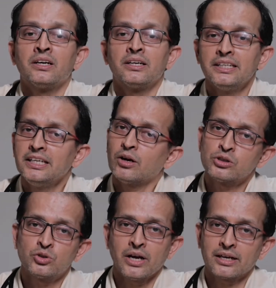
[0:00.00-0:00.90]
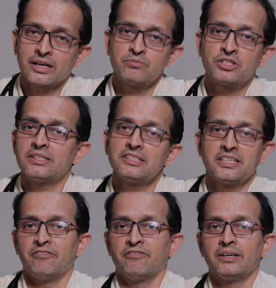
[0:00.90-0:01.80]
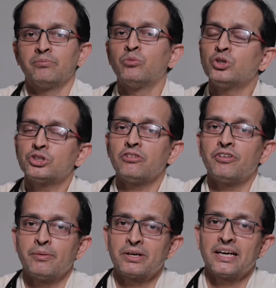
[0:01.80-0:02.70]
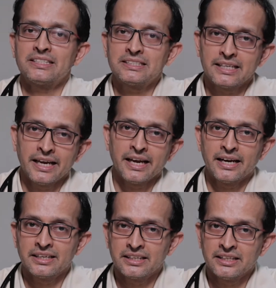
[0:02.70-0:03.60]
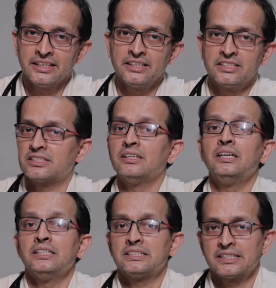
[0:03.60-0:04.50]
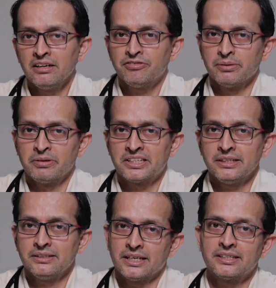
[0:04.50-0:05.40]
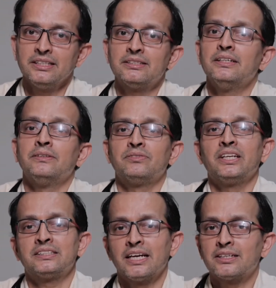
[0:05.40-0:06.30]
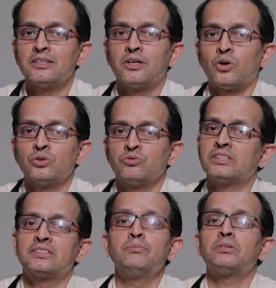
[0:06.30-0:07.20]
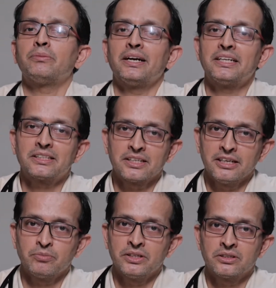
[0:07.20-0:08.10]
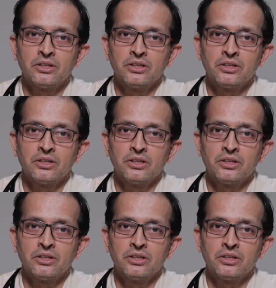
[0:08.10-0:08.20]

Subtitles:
E also comes in the same way. Most of hepatitis A and E is self-limited, that is they settle down with symptomatic treatment